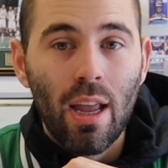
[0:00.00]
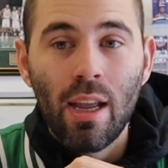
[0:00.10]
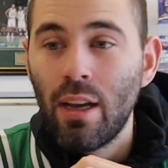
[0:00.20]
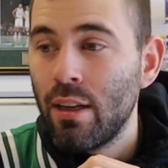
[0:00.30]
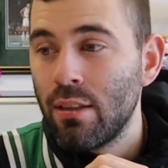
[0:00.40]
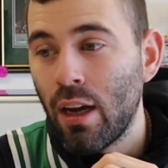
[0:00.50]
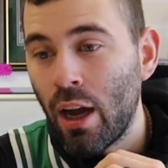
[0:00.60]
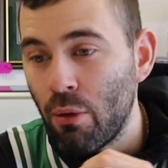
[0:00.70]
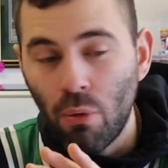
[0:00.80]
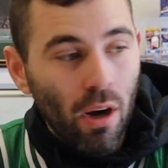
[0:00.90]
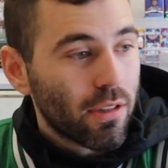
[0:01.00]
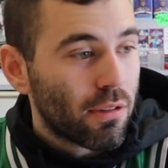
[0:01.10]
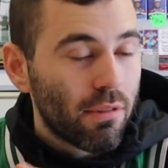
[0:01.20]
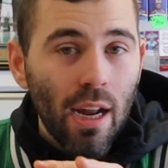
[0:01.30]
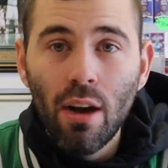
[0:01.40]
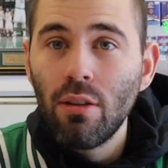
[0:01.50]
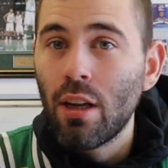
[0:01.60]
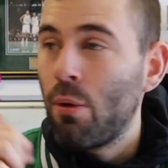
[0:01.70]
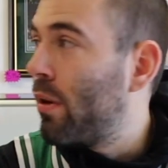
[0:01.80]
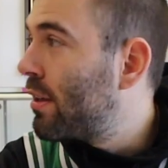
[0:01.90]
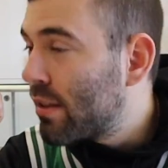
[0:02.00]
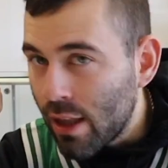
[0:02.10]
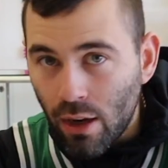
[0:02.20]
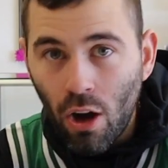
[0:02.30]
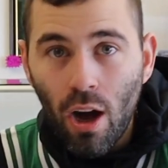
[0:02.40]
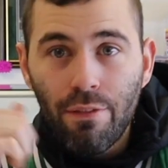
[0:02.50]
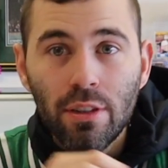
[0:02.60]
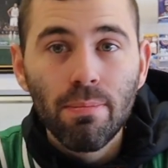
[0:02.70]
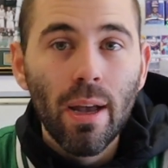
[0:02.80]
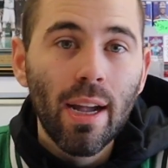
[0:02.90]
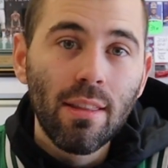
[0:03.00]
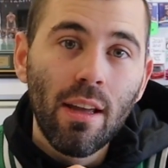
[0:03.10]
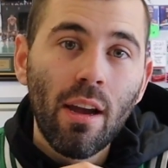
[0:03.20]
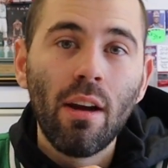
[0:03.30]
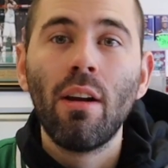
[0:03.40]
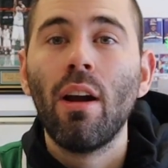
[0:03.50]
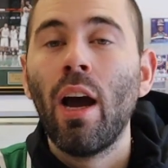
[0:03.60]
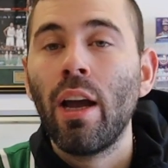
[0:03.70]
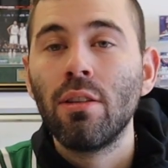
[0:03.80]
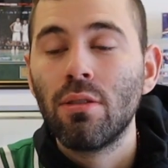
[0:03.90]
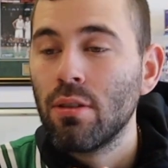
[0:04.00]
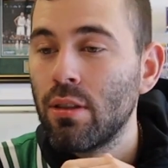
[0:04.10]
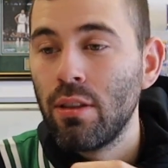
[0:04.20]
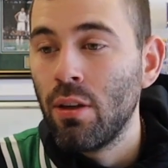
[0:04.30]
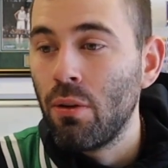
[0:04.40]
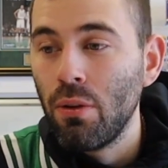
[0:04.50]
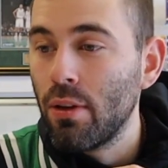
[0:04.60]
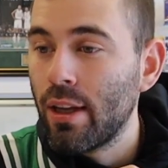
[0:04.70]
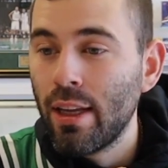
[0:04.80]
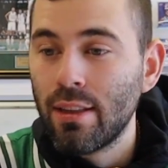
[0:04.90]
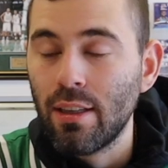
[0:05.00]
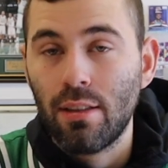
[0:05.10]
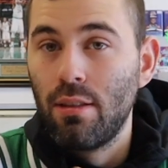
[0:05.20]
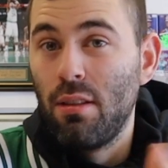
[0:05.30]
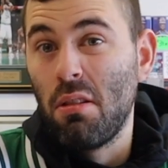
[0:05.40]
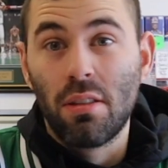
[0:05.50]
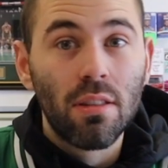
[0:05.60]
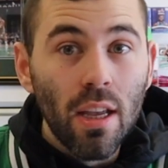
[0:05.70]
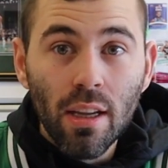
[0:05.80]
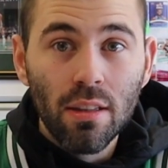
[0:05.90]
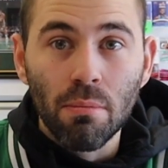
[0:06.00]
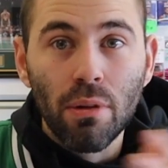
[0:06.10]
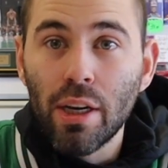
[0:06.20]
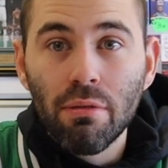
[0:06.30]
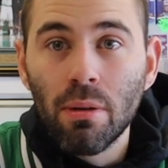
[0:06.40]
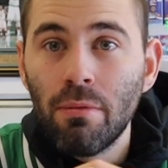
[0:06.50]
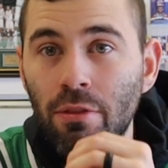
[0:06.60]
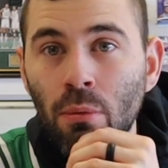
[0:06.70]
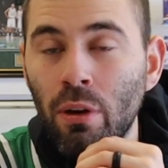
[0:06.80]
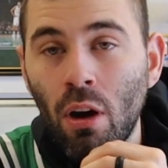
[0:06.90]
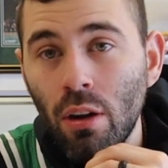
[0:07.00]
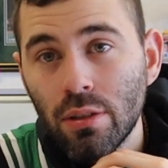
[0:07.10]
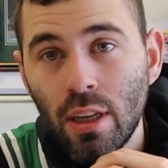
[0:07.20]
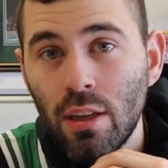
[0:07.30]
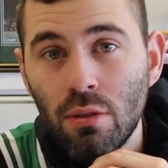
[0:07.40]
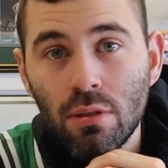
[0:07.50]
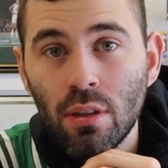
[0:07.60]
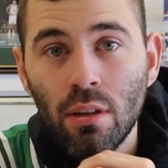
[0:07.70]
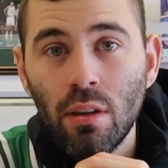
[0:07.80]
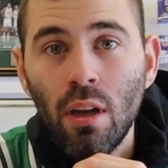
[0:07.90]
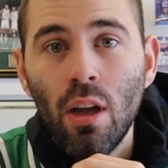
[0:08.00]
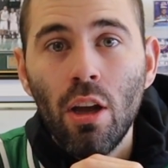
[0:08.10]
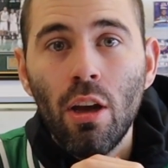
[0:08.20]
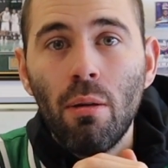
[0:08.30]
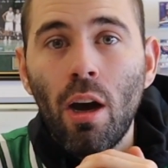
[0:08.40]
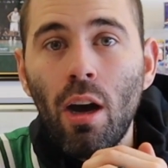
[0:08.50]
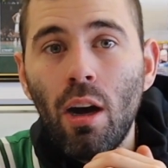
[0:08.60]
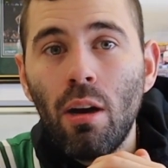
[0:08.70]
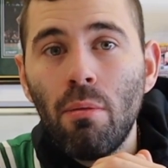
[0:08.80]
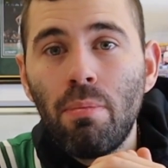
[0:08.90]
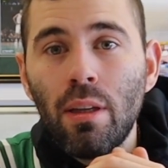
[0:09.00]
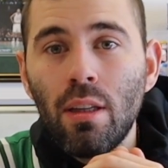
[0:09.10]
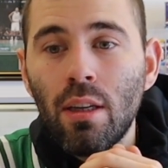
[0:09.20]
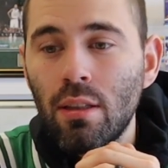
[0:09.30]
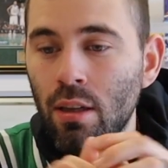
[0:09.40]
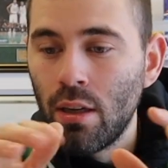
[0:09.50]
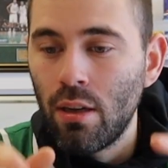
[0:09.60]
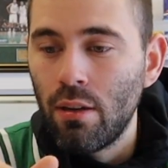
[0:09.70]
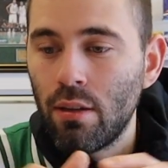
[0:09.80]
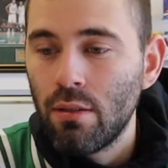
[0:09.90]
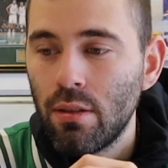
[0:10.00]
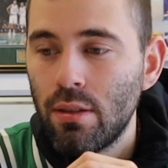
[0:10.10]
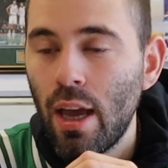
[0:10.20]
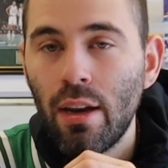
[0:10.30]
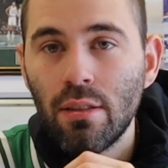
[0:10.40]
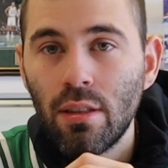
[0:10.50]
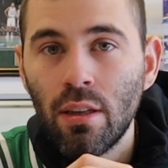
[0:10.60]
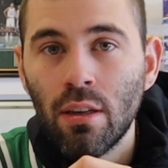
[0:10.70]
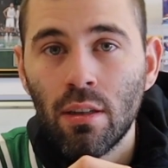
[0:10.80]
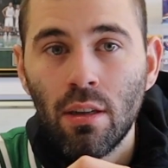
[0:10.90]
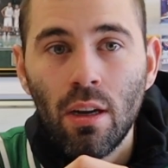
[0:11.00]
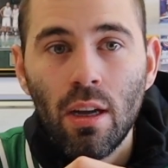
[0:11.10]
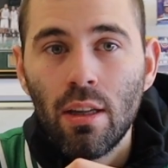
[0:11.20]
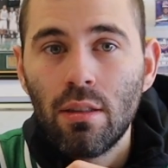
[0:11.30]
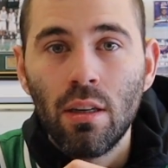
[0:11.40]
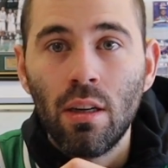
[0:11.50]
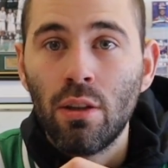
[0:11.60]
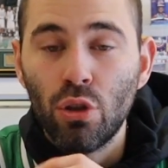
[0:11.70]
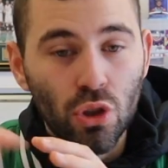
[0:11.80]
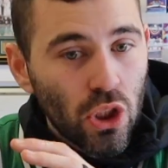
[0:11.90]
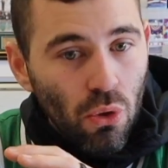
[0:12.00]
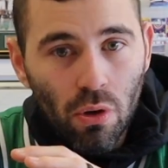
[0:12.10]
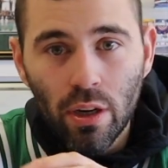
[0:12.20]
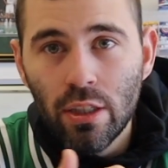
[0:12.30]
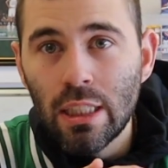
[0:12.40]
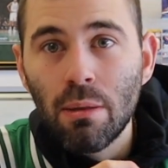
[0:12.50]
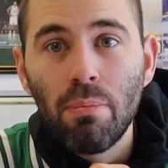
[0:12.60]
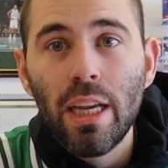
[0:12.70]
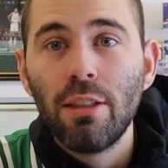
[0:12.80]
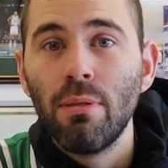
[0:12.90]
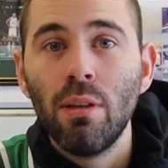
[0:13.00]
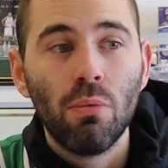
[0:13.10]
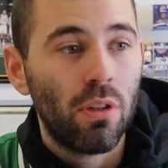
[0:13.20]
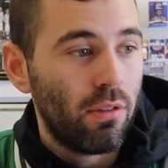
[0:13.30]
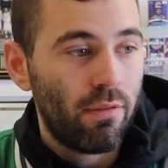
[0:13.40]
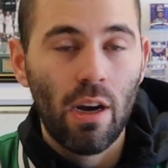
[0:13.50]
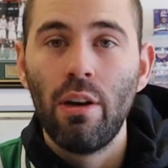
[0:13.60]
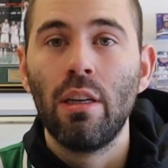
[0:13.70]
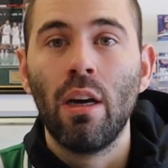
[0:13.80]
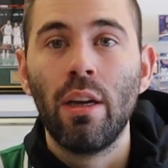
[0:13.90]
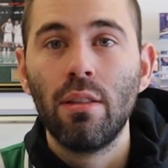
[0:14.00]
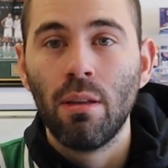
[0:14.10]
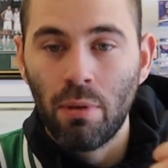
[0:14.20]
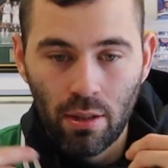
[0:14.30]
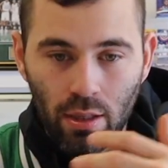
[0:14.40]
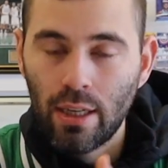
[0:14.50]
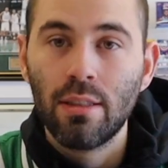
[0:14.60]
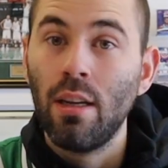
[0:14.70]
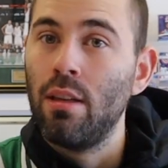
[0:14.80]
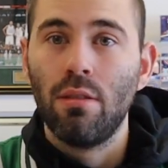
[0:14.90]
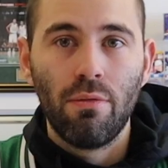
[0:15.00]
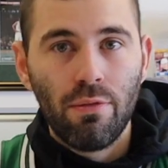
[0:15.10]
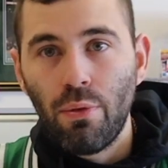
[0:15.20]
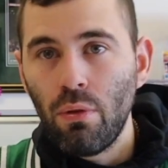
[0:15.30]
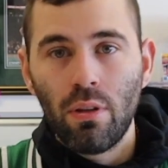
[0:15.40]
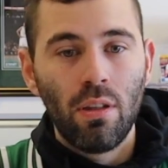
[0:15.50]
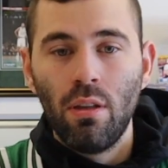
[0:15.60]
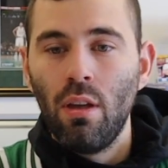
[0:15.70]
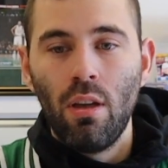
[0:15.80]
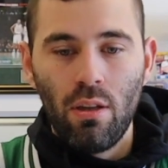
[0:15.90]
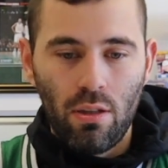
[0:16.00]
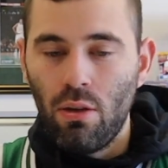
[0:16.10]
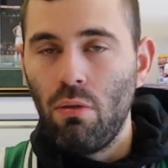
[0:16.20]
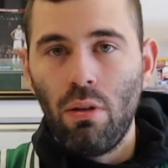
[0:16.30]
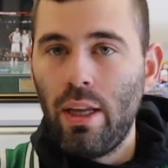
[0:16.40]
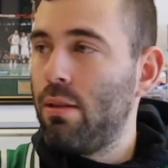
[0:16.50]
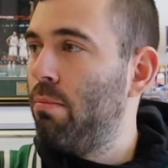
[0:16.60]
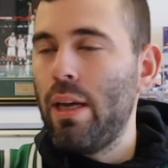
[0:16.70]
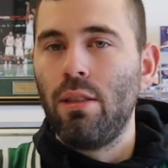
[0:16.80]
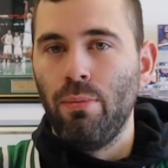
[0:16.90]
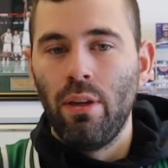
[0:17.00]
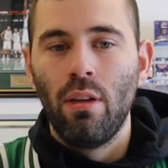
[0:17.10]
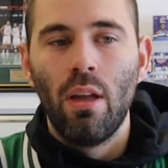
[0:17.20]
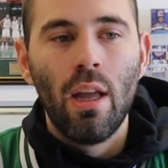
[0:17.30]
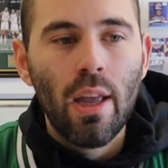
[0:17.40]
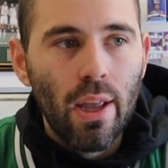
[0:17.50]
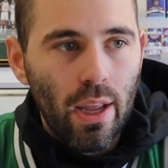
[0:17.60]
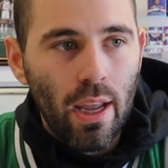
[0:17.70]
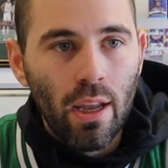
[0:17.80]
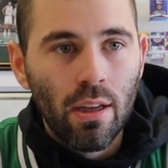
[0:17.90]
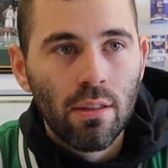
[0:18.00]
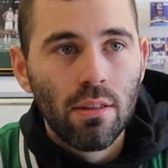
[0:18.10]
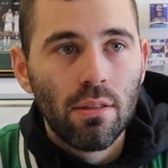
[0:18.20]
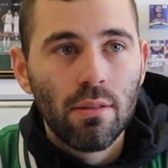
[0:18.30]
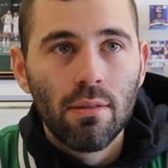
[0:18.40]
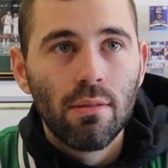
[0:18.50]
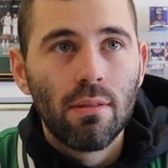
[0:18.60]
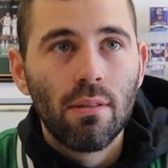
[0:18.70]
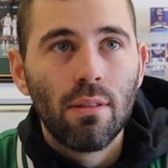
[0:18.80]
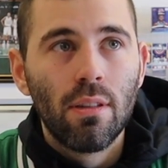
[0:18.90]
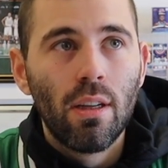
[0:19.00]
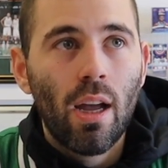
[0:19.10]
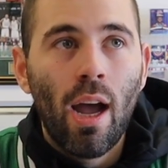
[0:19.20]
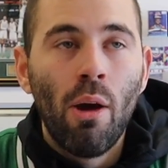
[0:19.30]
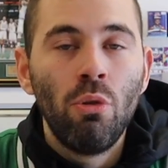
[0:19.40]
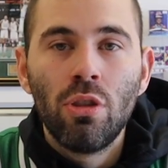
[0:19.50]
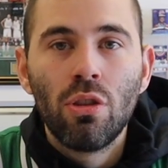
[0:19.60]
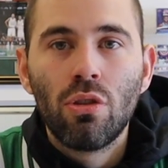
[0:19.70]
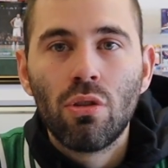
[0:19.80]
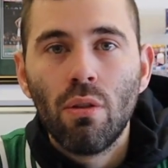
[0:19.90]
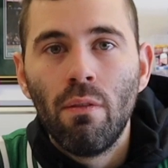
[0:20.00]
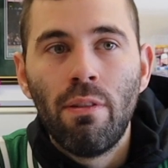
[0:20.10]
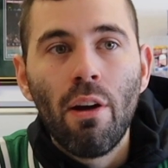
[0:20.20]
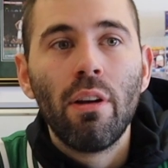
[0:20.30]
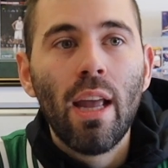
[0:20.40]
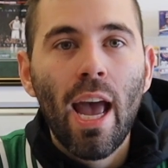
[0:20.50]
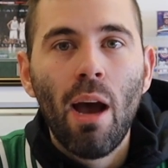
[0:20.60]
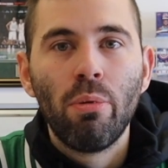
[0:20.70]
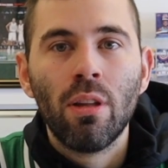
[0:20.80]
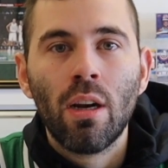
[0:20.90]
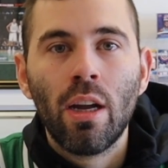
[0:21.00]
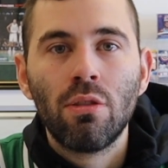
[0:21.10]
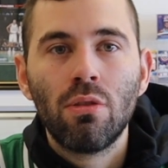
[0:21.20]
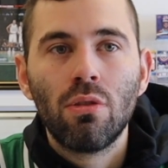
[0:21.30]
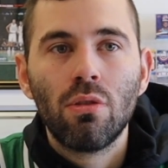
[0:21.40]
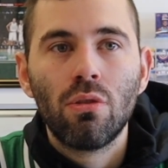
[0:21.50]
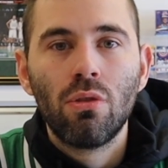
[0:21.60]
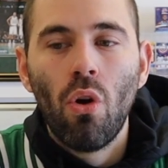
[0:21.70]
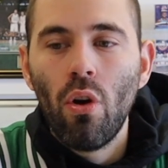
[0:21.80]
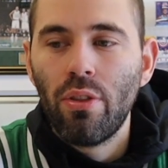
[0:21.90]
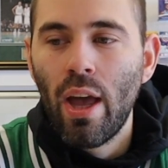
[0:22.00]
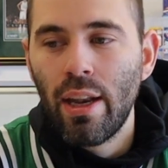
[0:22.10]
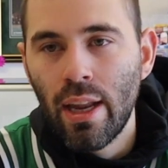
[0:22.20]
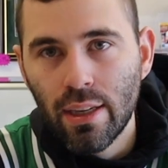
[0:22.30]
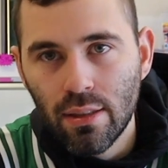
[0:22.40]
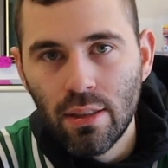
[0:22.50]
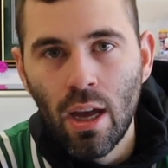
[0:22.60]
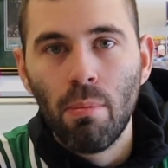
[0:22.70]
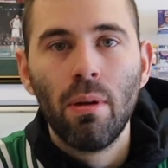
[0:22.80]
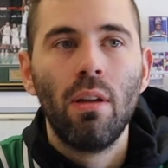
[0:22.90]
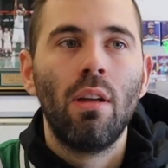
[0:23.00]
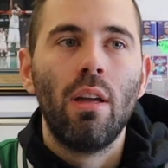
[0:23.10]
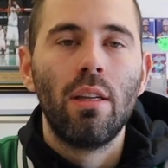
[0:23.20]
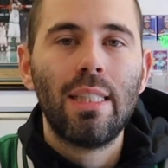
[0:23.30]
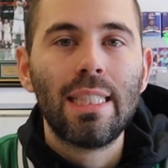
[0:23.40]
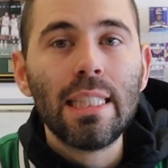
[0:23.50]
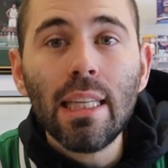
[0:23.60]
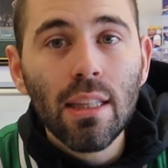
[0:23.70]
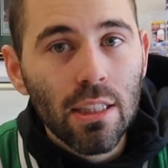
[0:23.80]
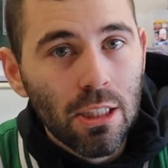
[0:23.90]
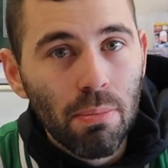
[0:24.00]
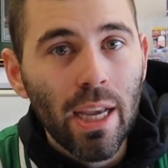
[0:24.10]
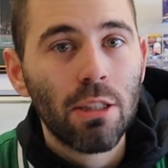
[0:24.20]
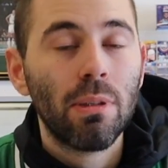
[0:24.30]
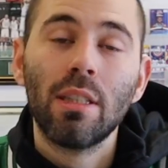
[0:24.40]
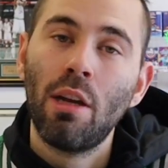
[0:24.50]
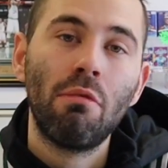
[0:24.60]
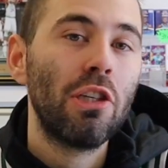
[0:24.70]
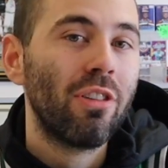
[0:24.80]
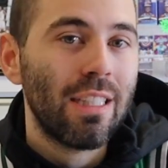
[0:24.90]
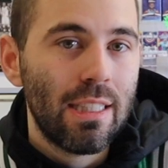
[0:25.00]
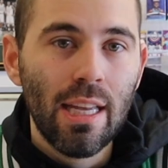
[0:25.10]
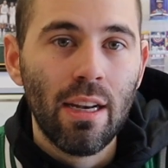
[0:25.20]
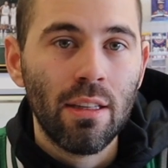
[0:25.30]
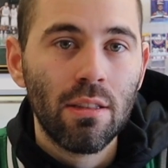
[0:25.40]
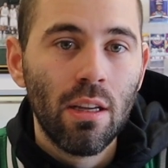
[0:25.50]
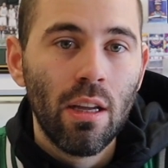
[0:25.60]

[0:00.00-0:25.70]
And I walked around, I went into that office back there, I took, you know, a look at the sink, the break room from when Allstate used to be the tenants here. The storage in the basement was very nice. I mean, like I said, it's fully, you know, length basement. And I was just very happy that I took that next step to see this space, because I originally didn't,